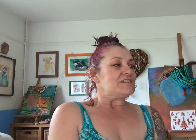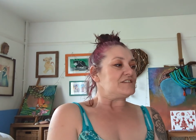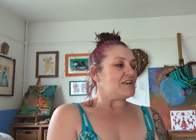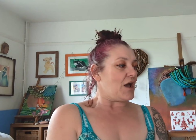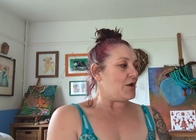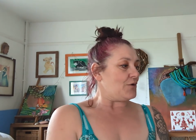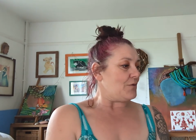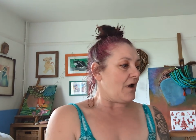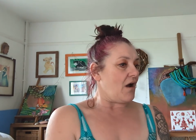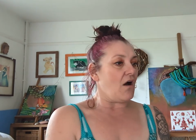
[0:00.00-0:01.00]

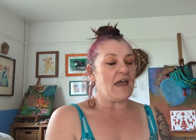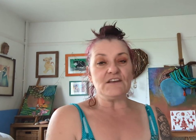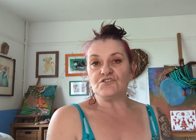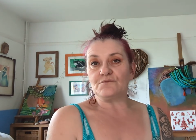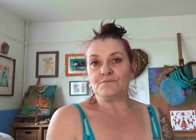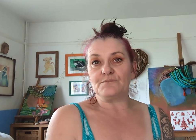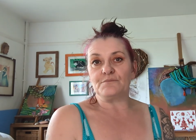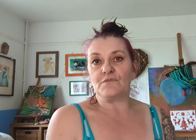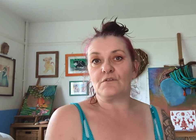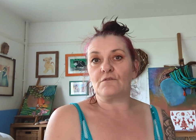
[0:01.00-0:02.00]
So I
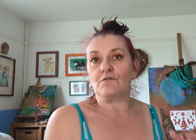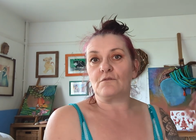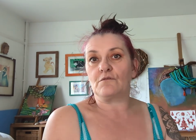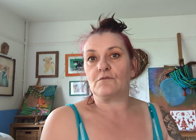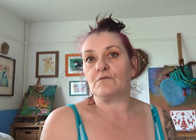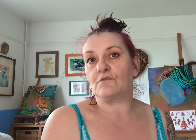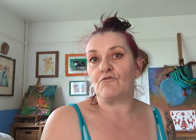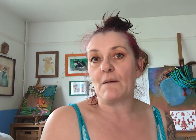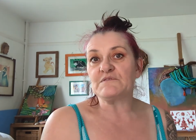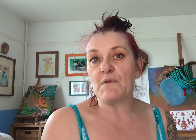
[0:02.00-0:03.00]

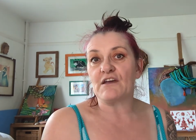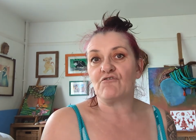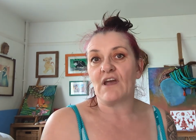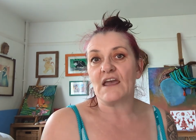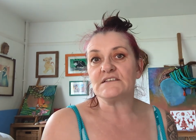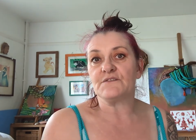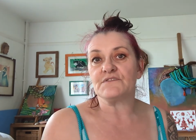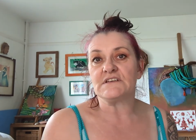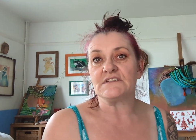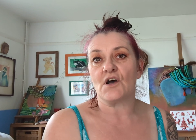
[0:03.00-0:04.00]
grabbed my
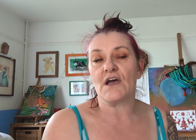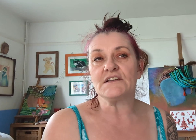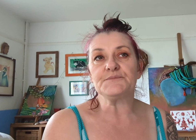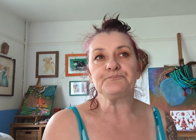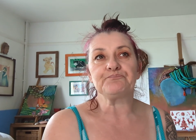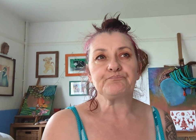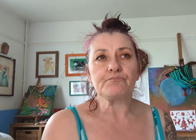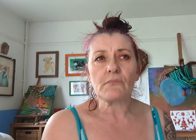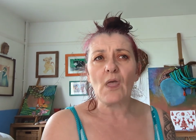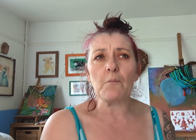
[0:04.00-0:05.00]
creativity side,
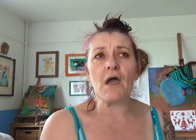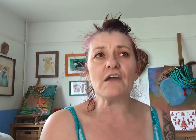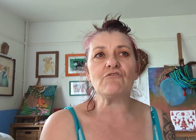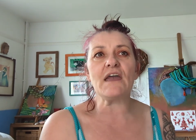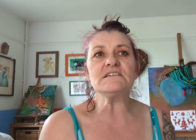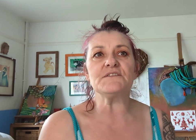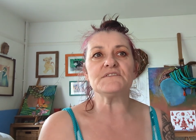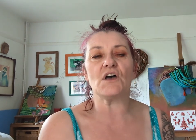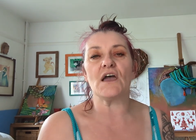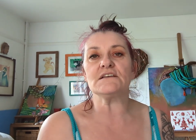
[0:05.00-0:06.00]
my creative
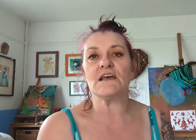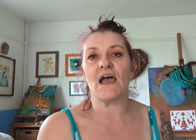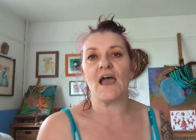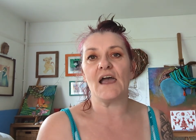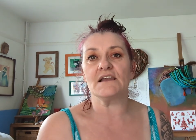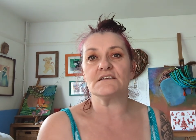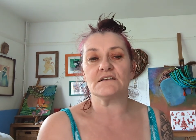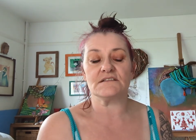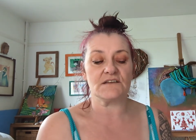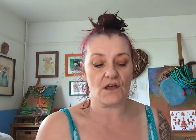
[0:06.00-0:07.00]
side, and
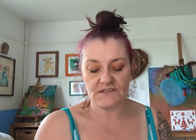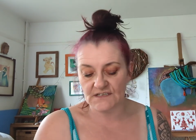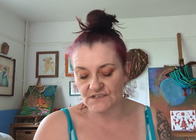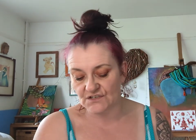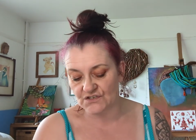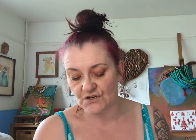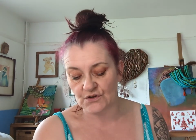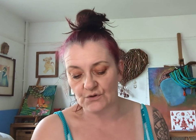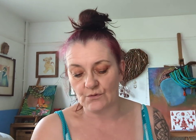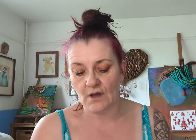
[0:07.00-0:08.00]
started to
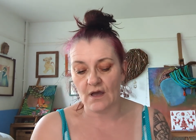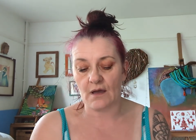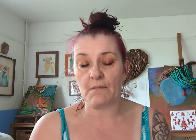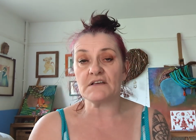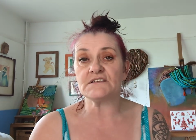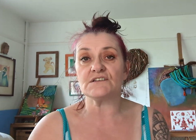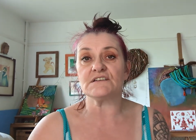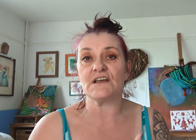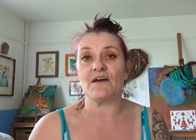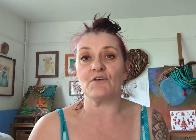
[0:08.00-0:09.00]
do, I
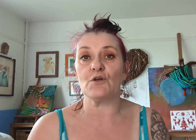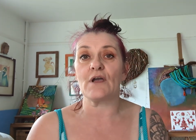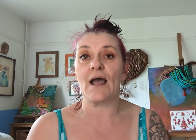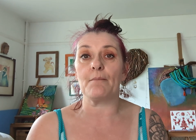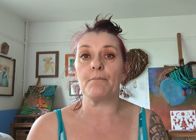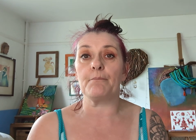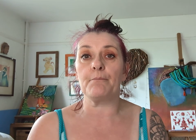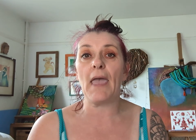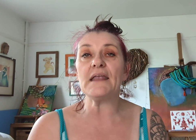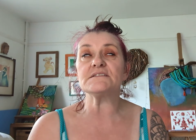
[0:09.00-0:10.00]
started to have a look at
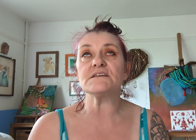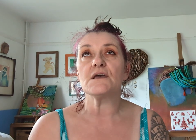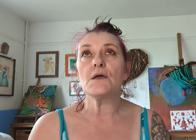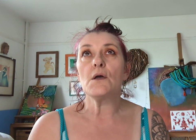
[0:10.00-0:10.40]
pet